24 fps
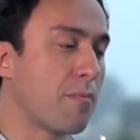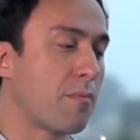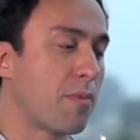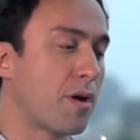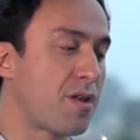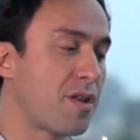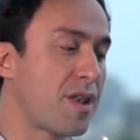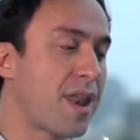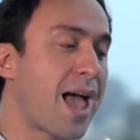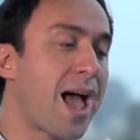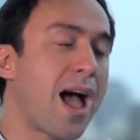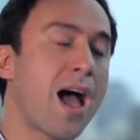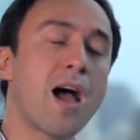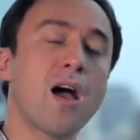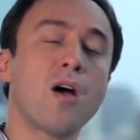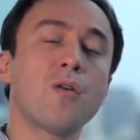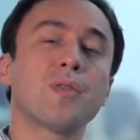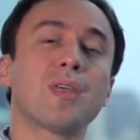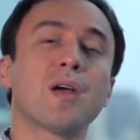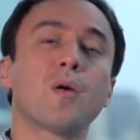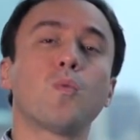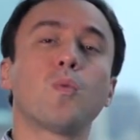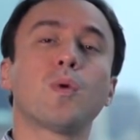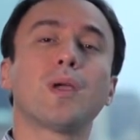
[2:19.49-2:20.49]
But now
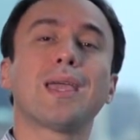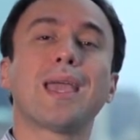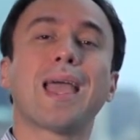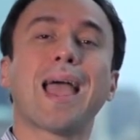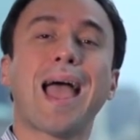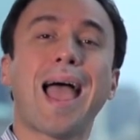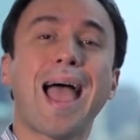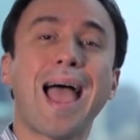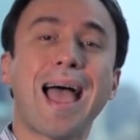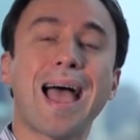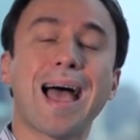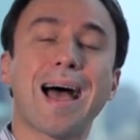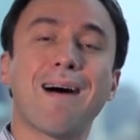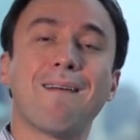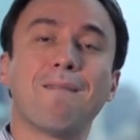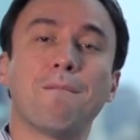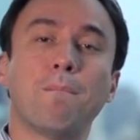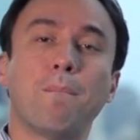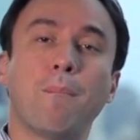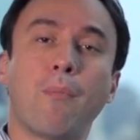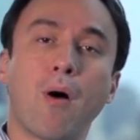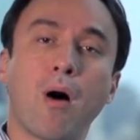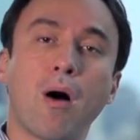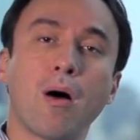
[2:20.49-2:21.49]
that we
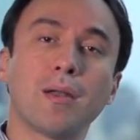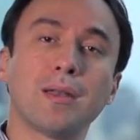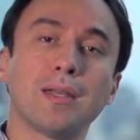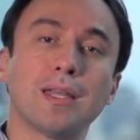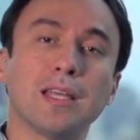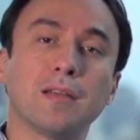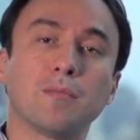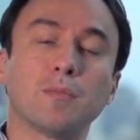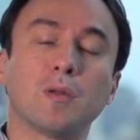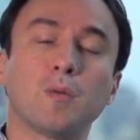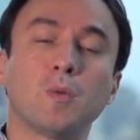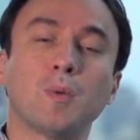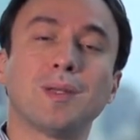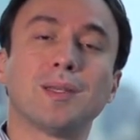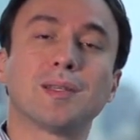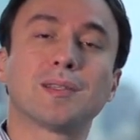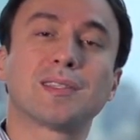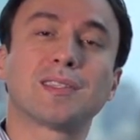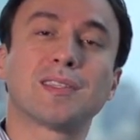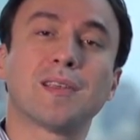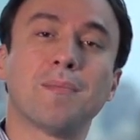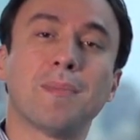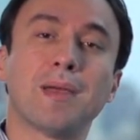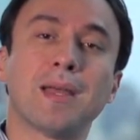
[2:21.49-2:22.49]
have bonding between the
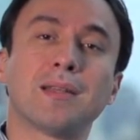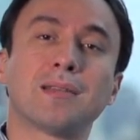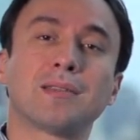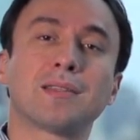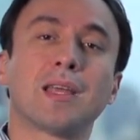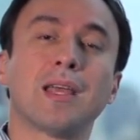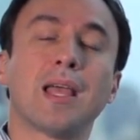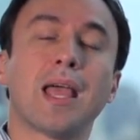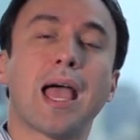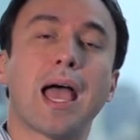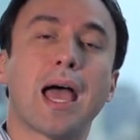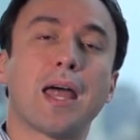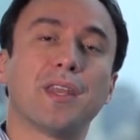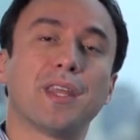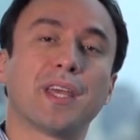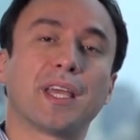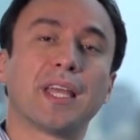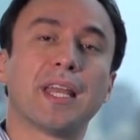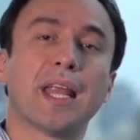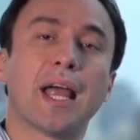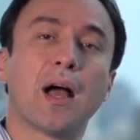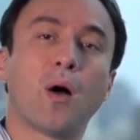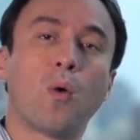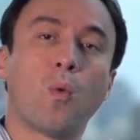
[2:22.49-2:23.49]
cement and the
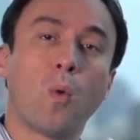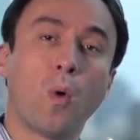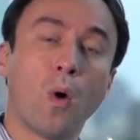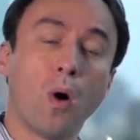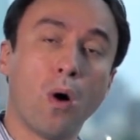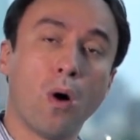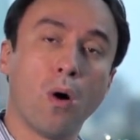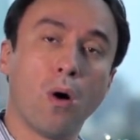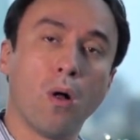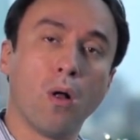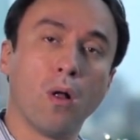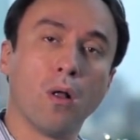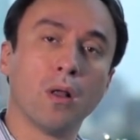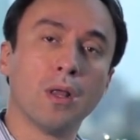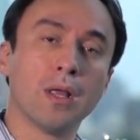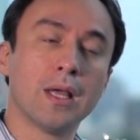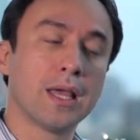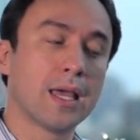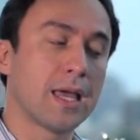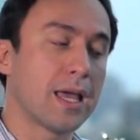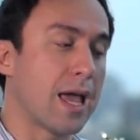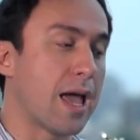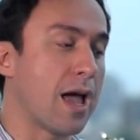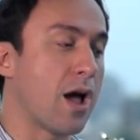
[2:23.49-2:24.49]
canal wall,
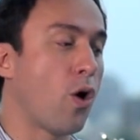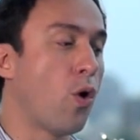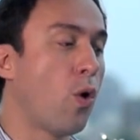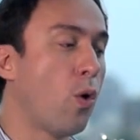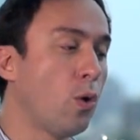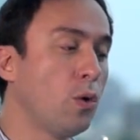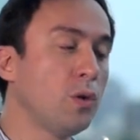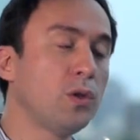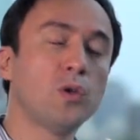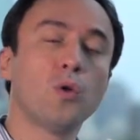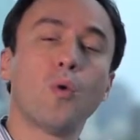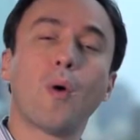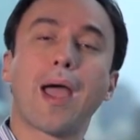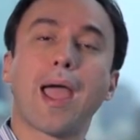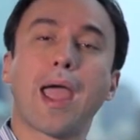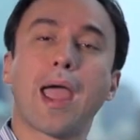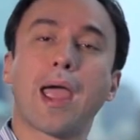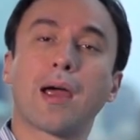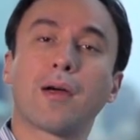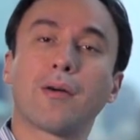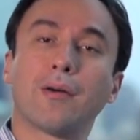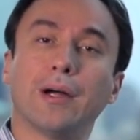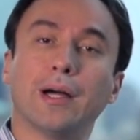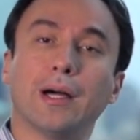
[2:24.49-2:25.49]
a whole new
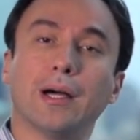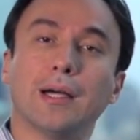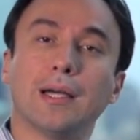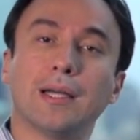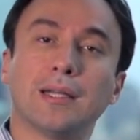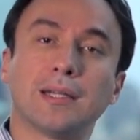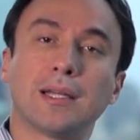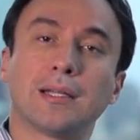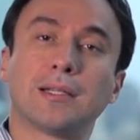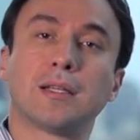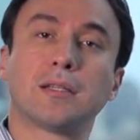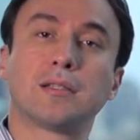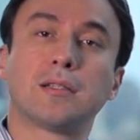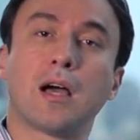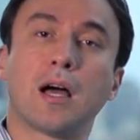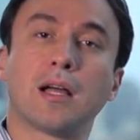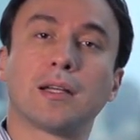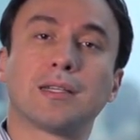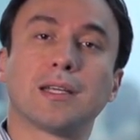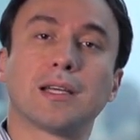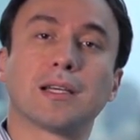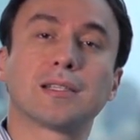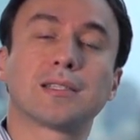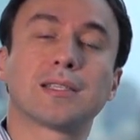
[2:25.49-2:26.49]
era in
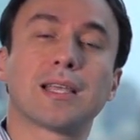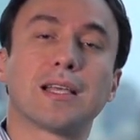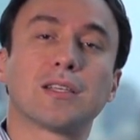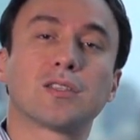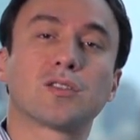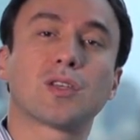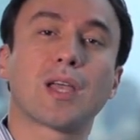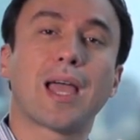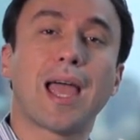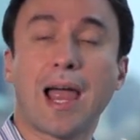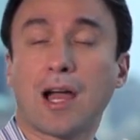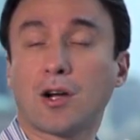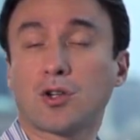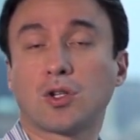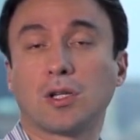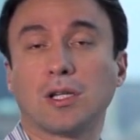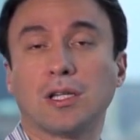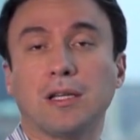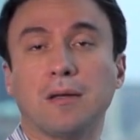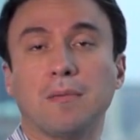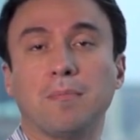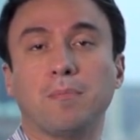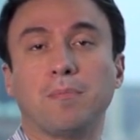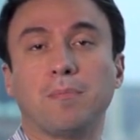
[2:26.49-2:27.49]
endodontics has
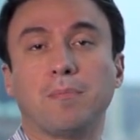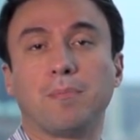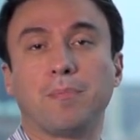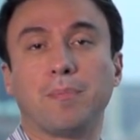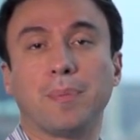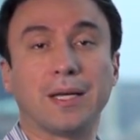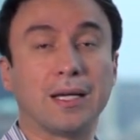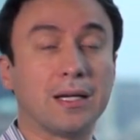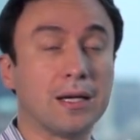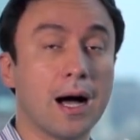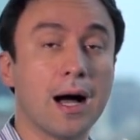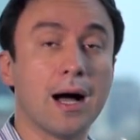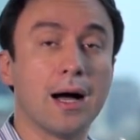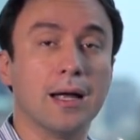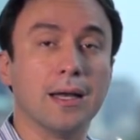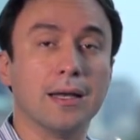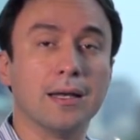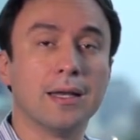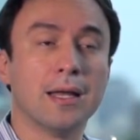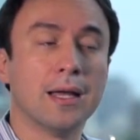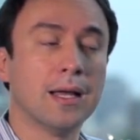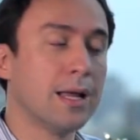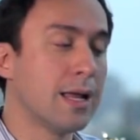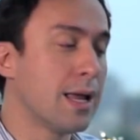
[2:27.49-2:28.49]
actually
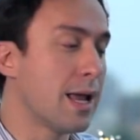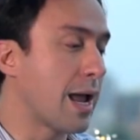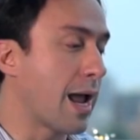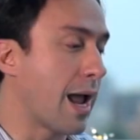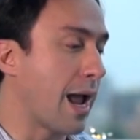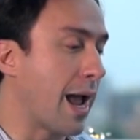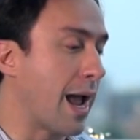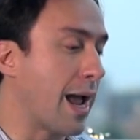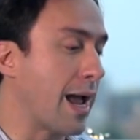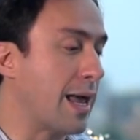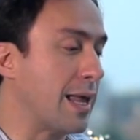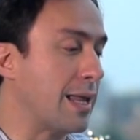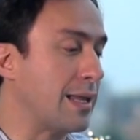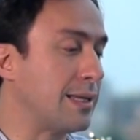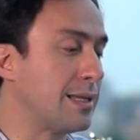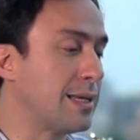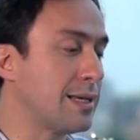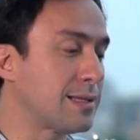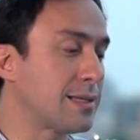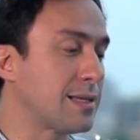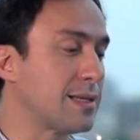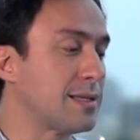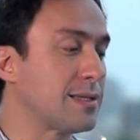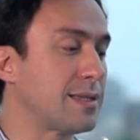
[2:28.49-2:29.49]
begun, and
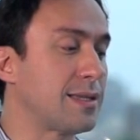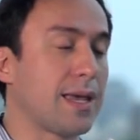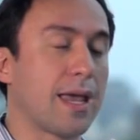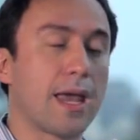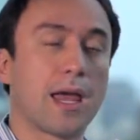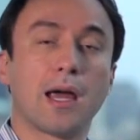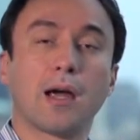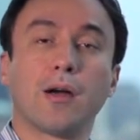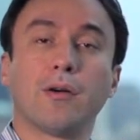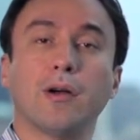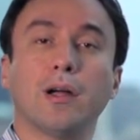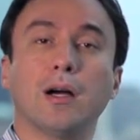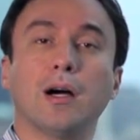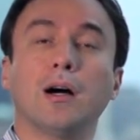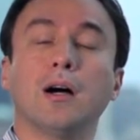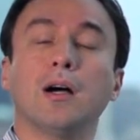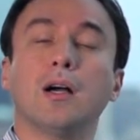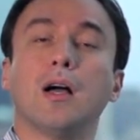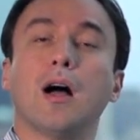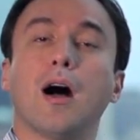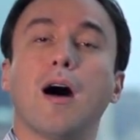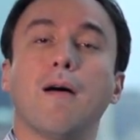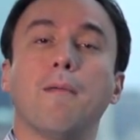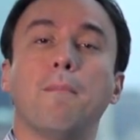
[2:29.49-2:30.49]
this is the era
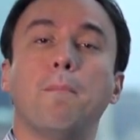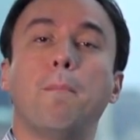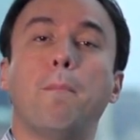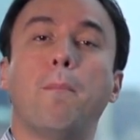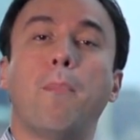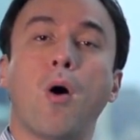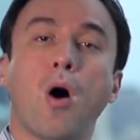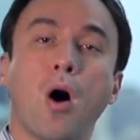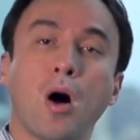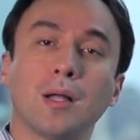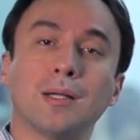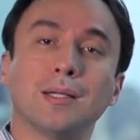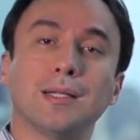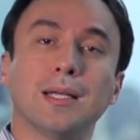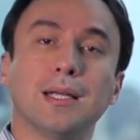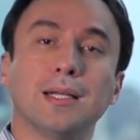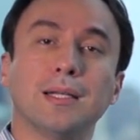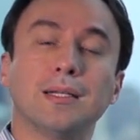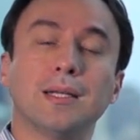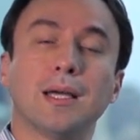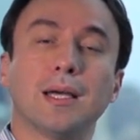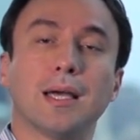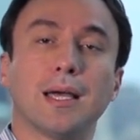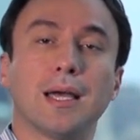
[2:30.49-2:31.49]
of
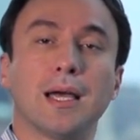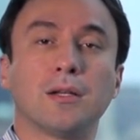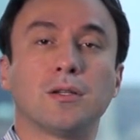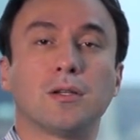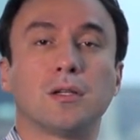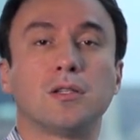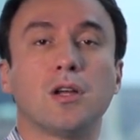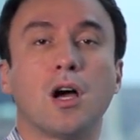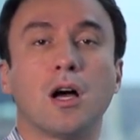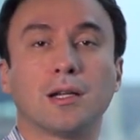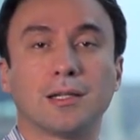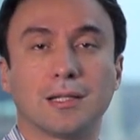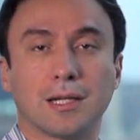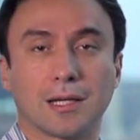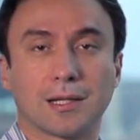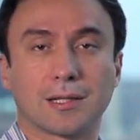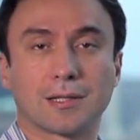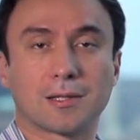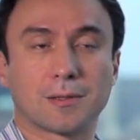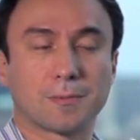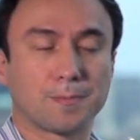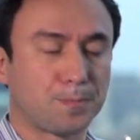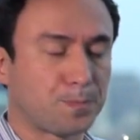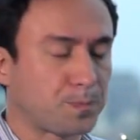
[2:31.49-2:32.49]
bonded
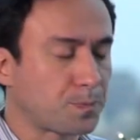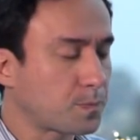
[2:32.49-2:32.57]
endodontics.